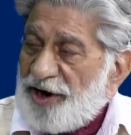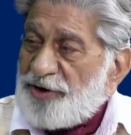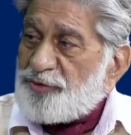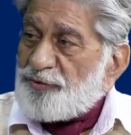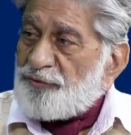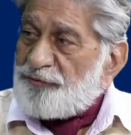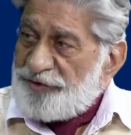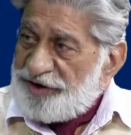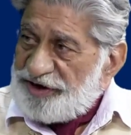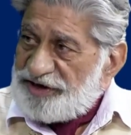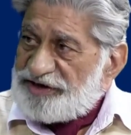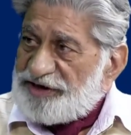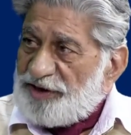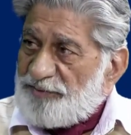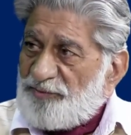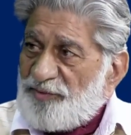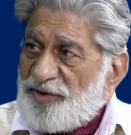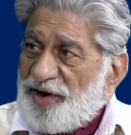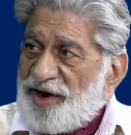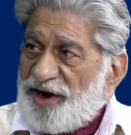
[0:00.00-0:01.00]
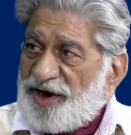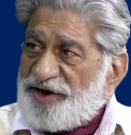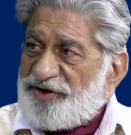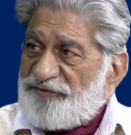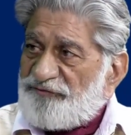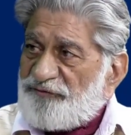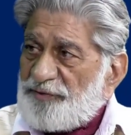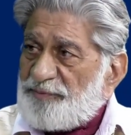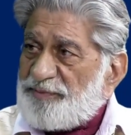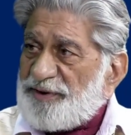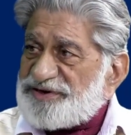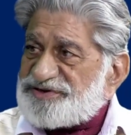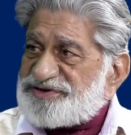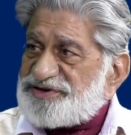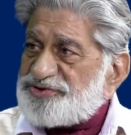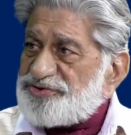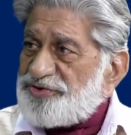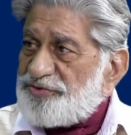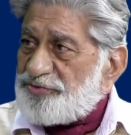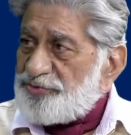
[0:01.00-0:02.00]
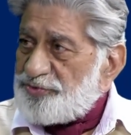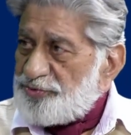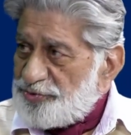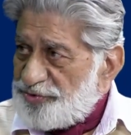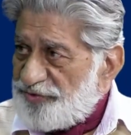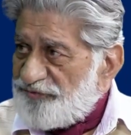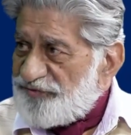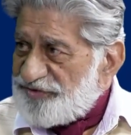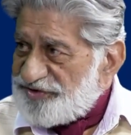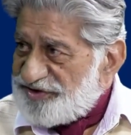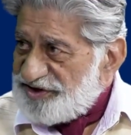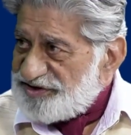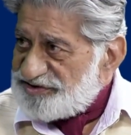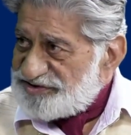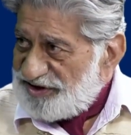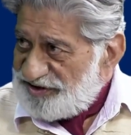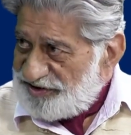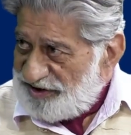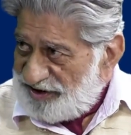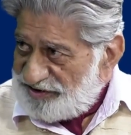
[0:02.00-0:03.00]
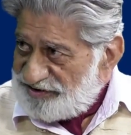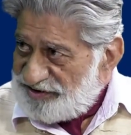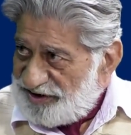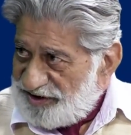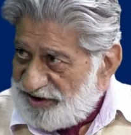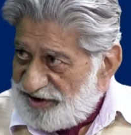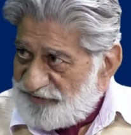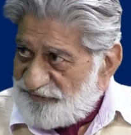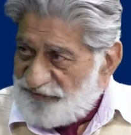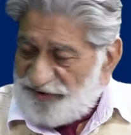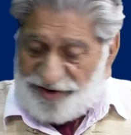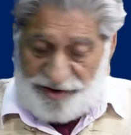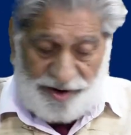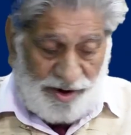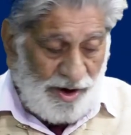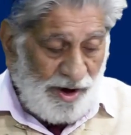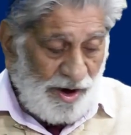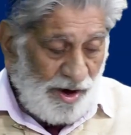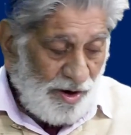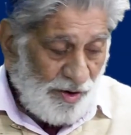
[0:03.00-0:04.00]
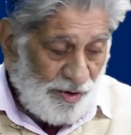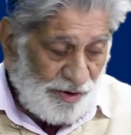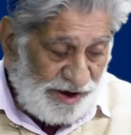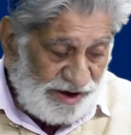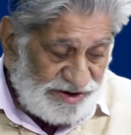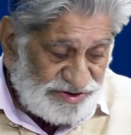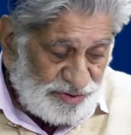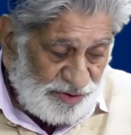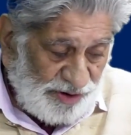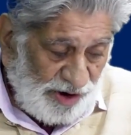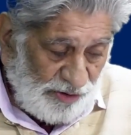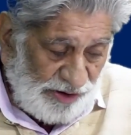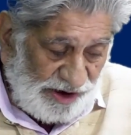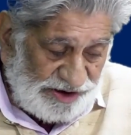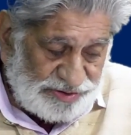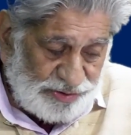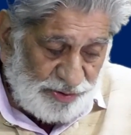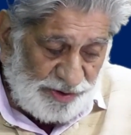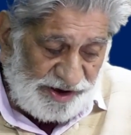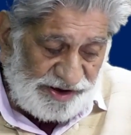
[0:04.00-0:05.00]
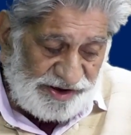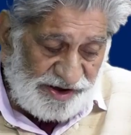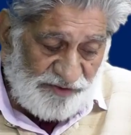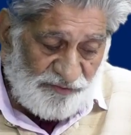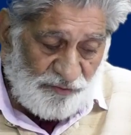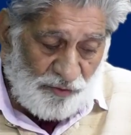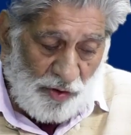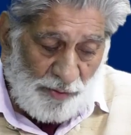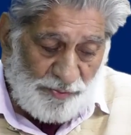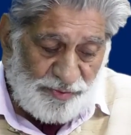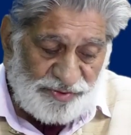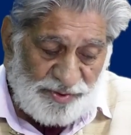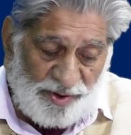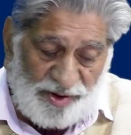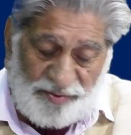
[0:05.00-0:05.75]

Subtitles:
and to feed them at different places, you have to do different things and then get fed. Okay, so now let's look at therefore